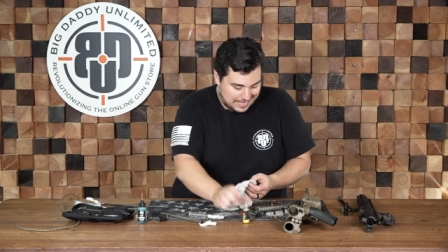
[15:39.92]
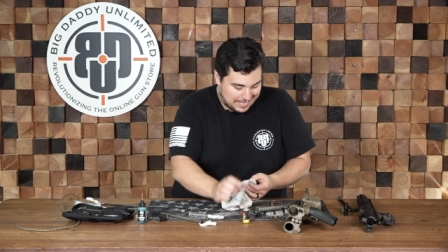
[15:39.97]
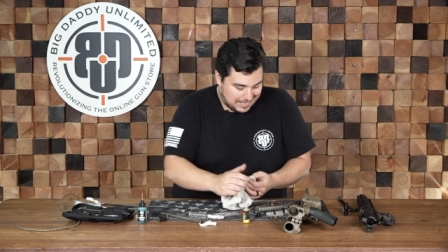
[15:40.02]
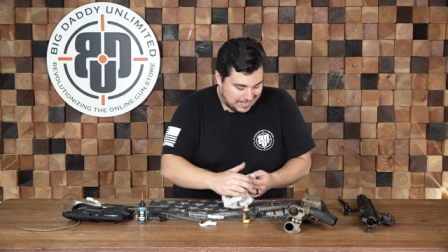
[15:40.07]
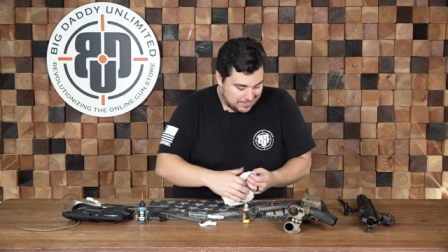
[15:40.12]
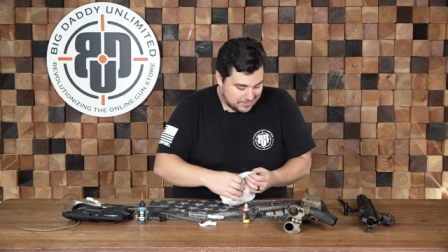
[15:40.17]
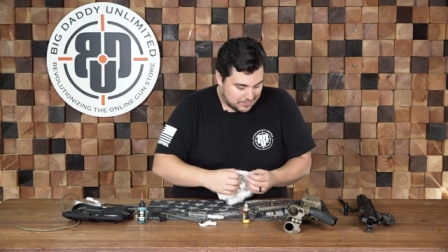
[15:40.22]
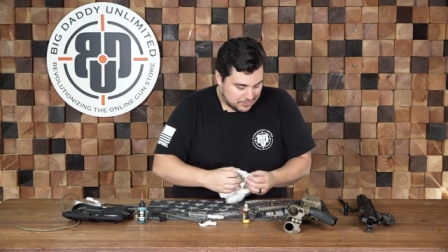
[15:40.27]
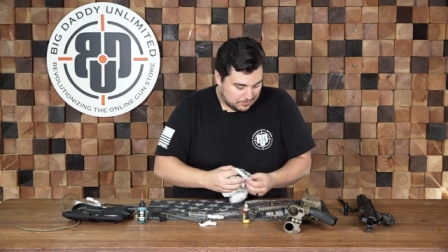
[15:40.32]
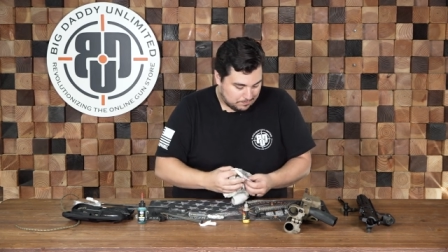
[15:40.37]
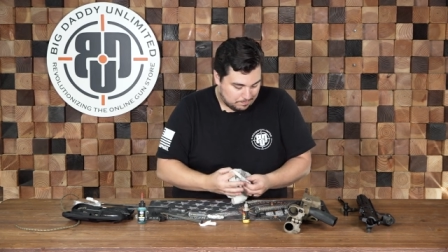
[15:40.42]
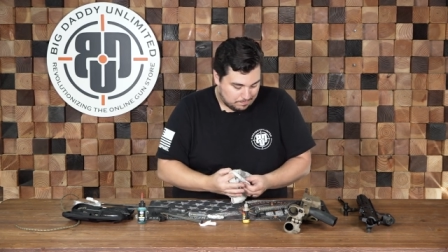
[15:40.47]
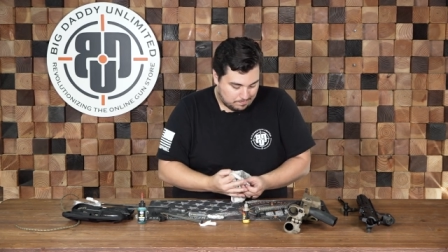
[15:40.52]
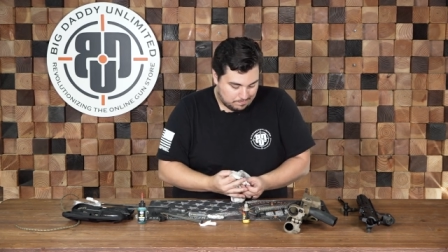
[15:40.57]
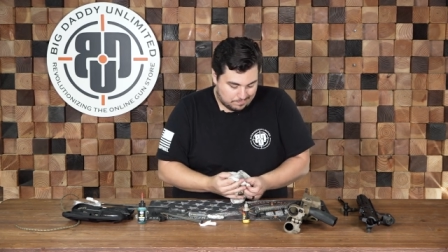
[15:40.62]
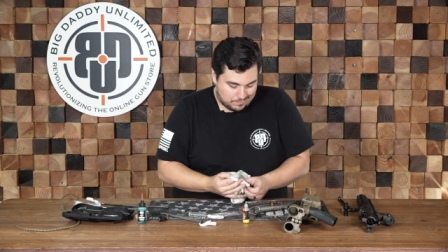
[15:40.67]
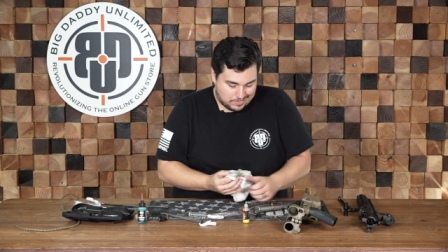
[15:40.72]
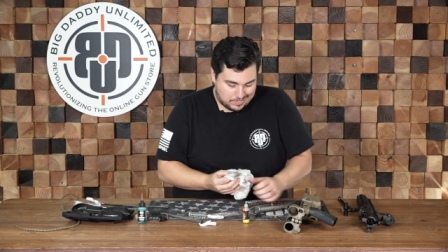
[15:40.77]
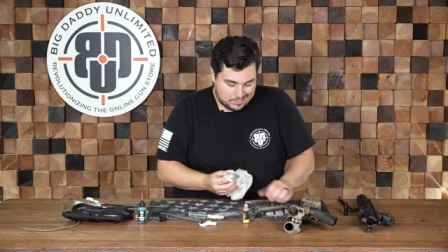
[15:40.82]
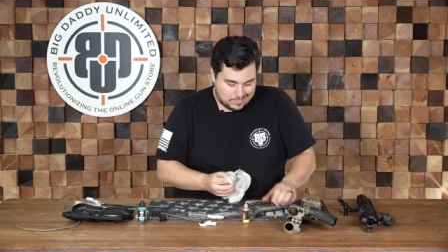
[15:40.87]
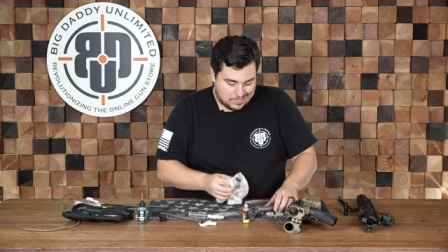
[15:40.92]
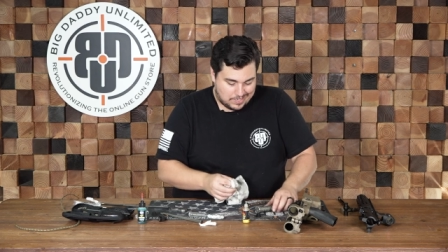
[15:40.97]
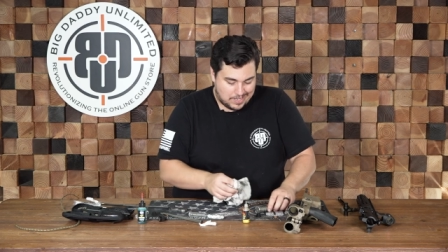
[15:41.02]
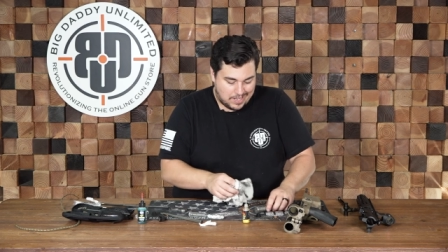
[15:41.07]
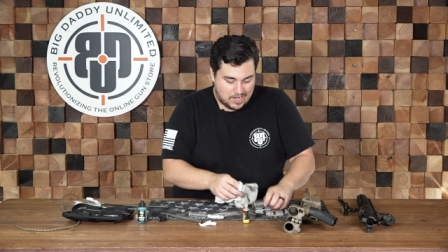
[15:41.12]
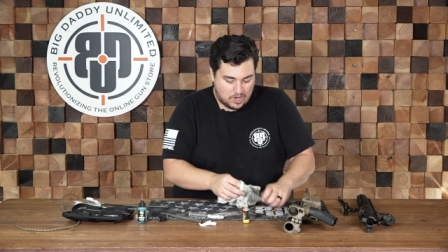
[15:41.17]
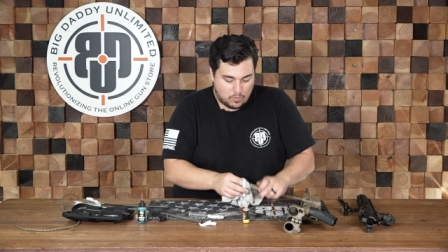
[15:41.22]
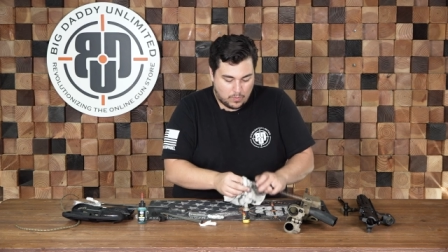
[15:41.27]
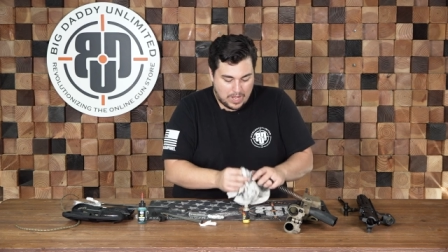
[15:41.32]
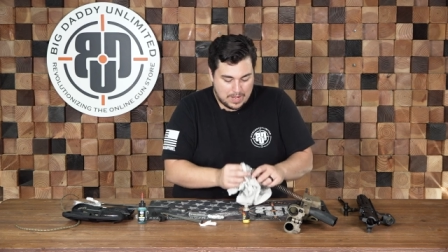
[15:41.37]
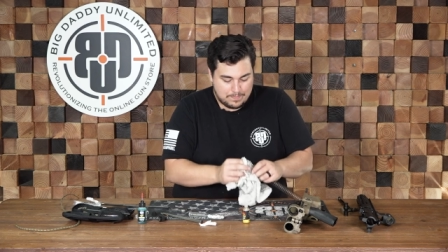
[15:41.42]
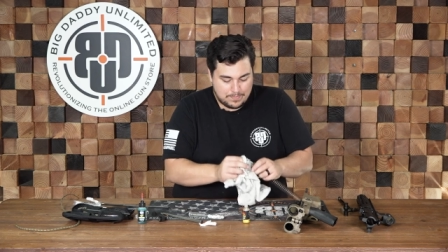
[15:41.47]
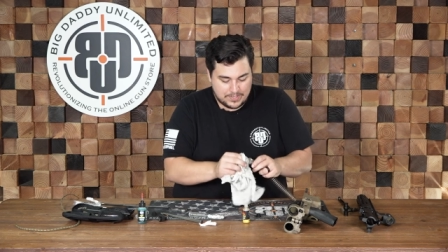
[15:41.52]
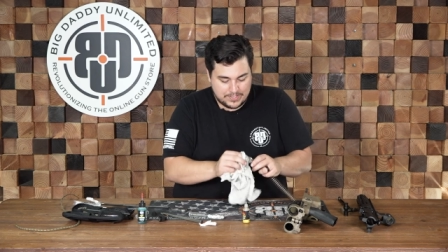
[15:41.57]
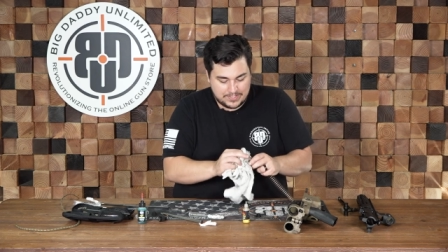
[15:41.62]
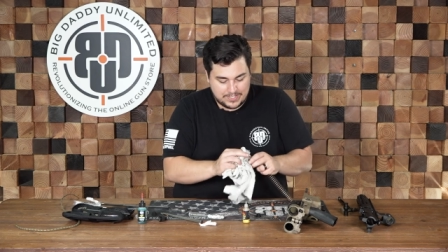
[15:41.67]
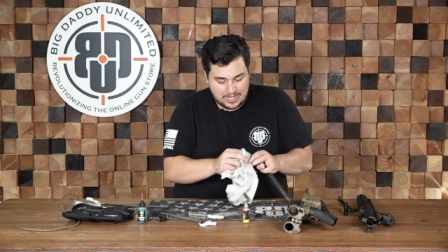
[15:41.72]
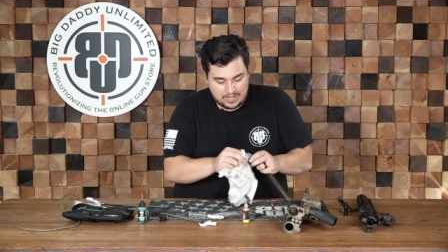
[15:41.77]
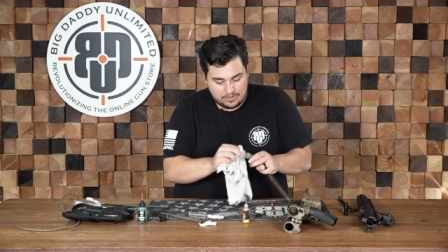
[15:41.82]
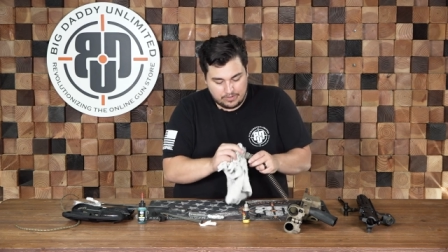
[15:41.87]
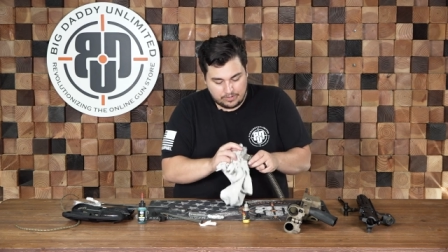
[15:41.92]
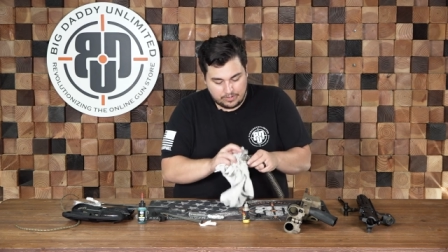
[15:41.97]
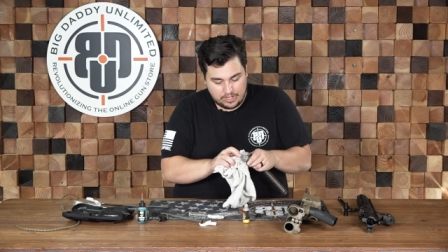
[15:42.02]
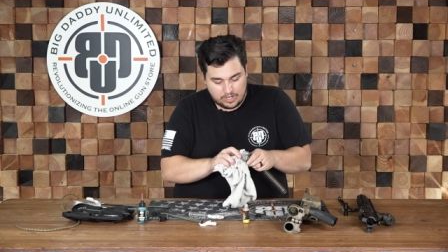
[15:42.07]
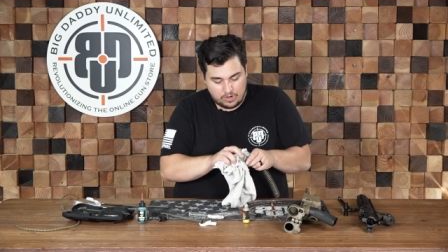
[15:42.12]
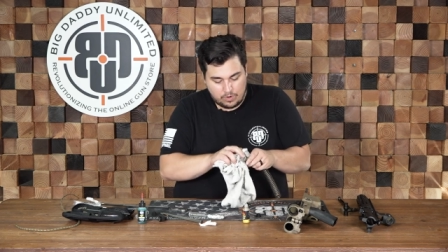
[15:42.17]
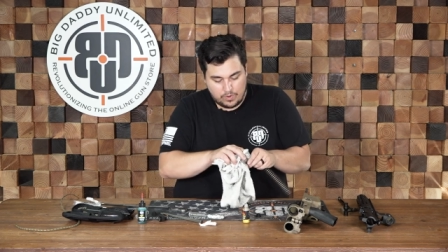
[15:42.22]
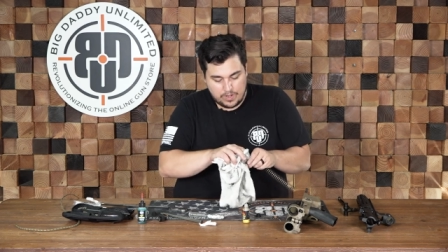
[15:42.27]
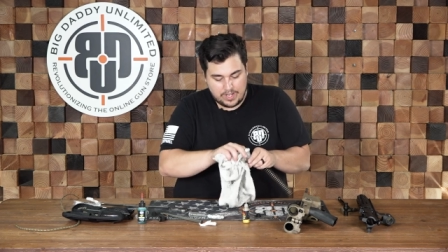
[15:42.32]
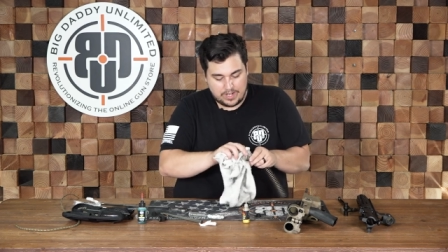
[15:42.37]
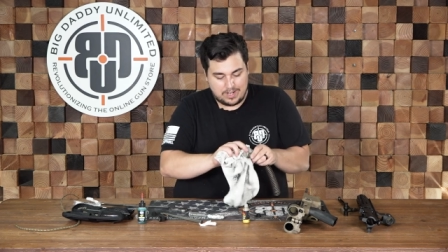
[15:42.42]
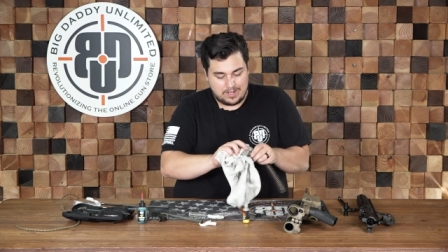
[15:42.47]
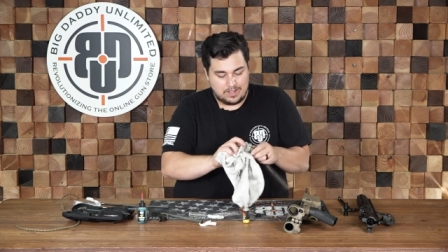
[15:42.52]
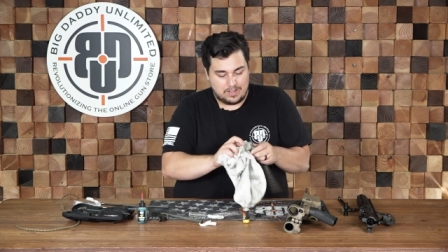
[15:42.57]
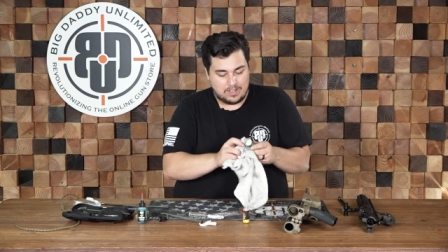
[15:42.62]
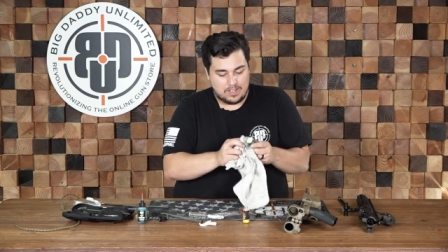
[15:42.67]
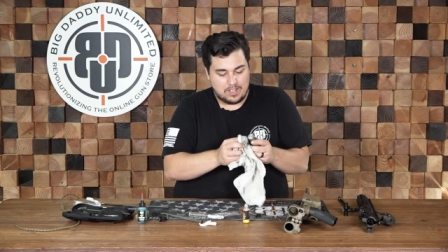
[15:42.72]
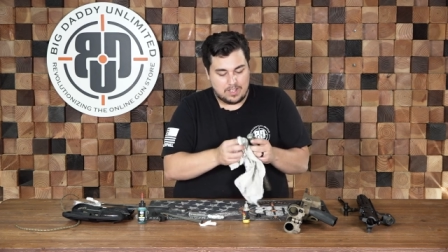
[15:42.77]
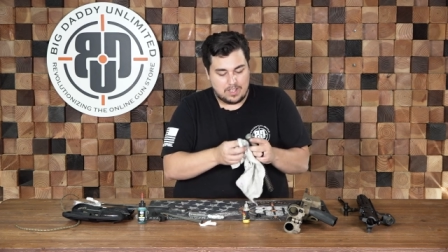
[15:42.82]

and just kind of wipe this down really quick,